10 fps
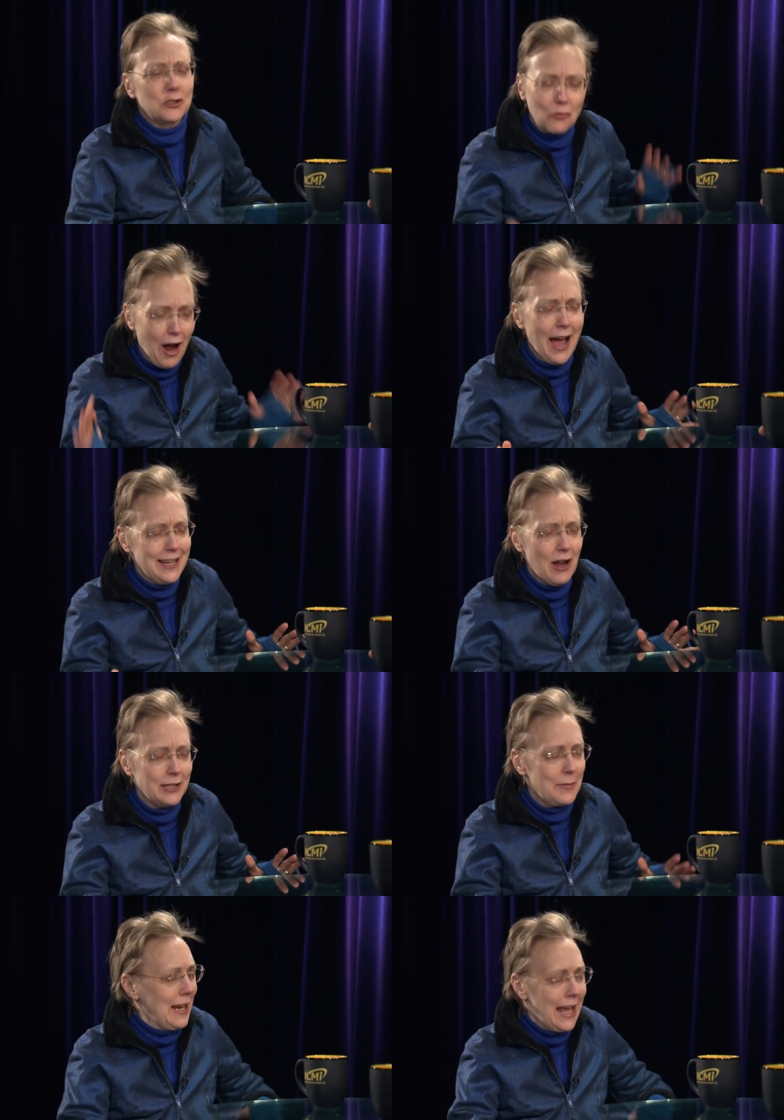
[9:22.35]
tried
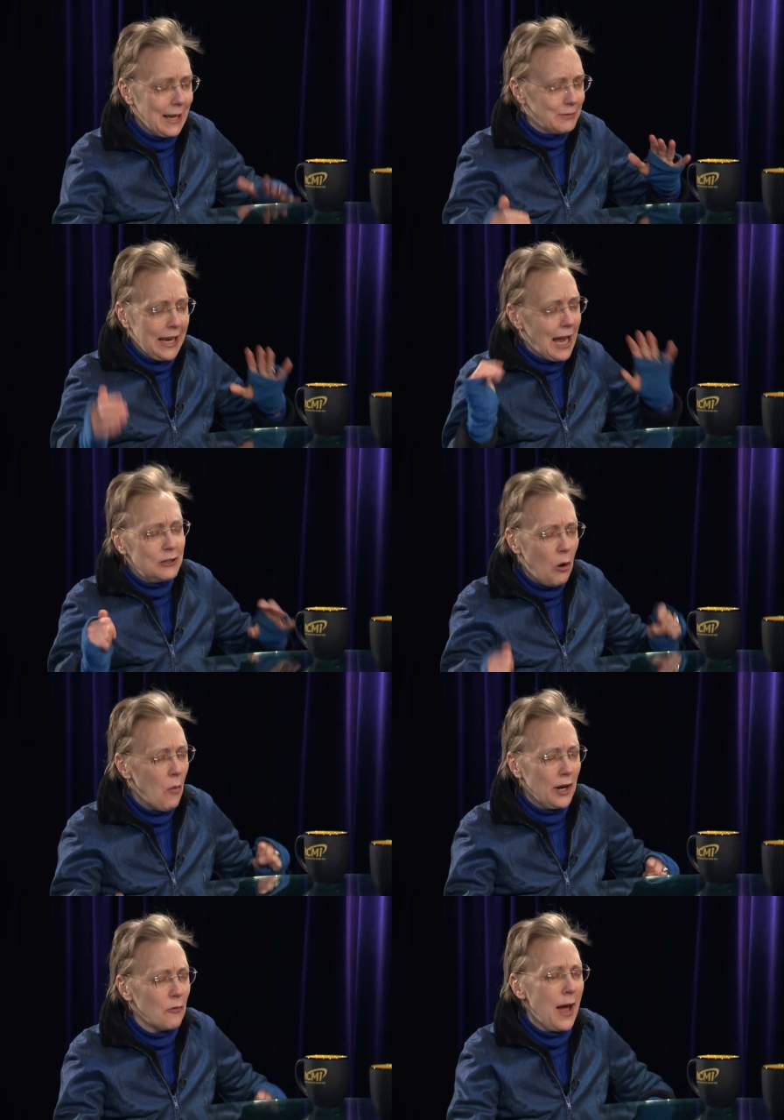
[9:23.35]
not to be, and I kept saying I don't
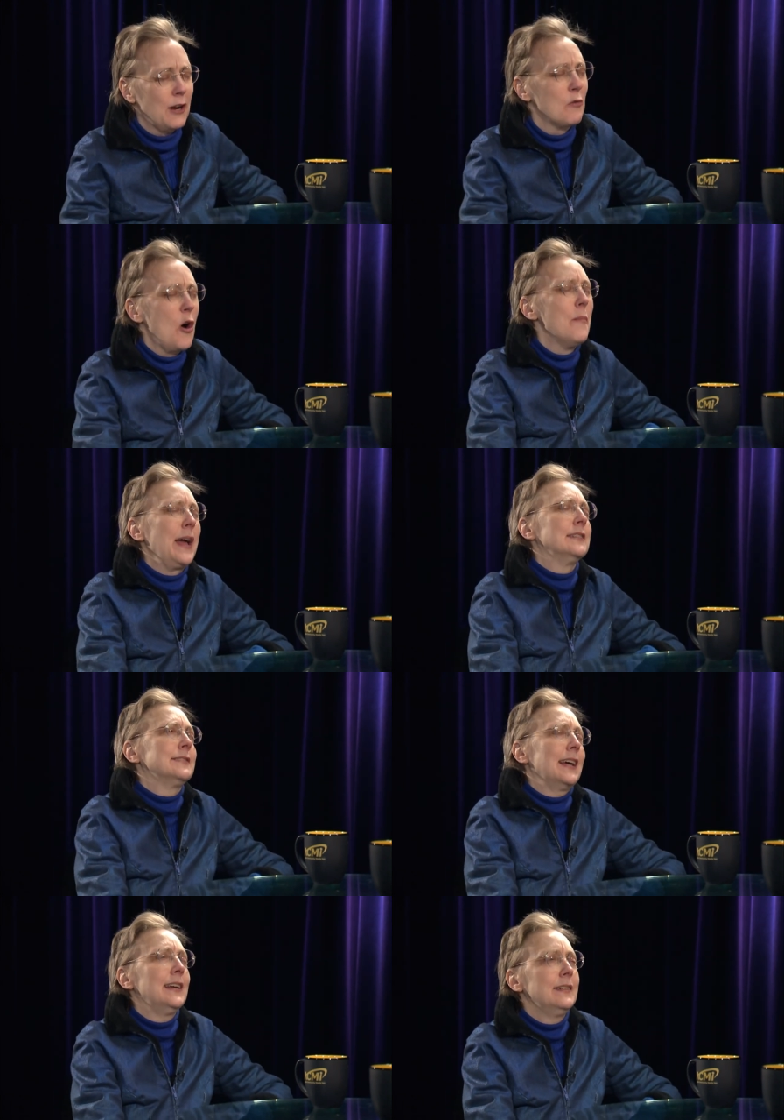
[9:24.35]
want to write a
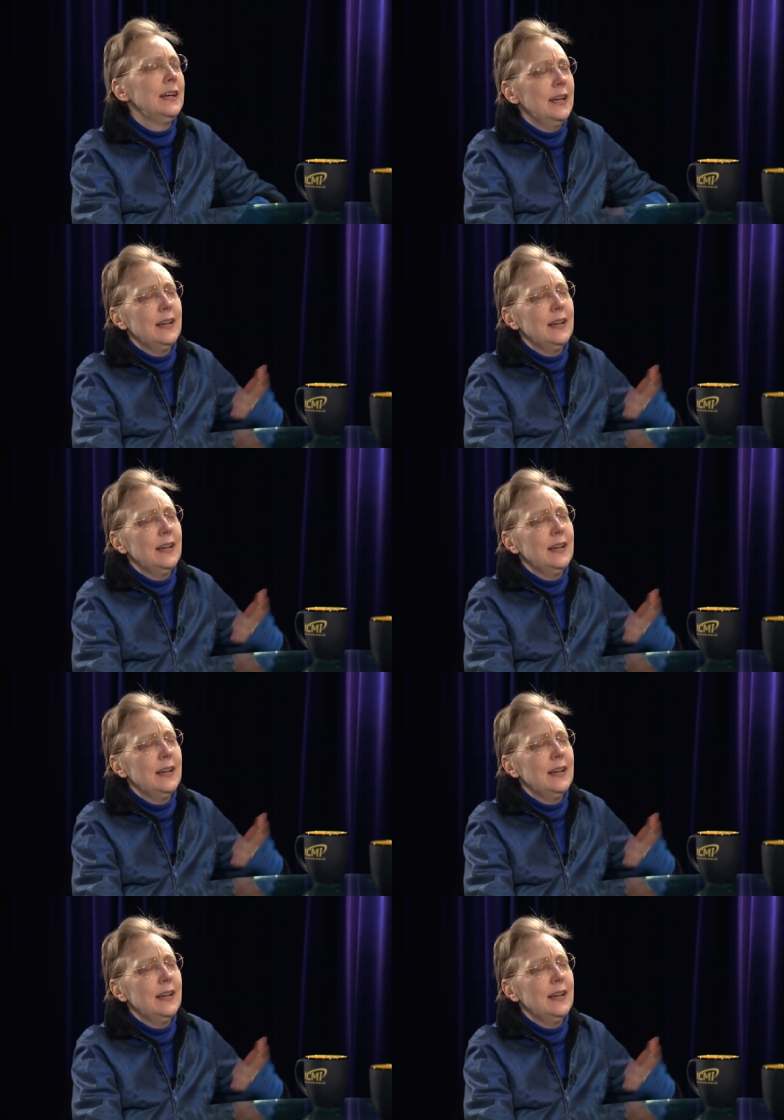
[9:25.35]
romance, and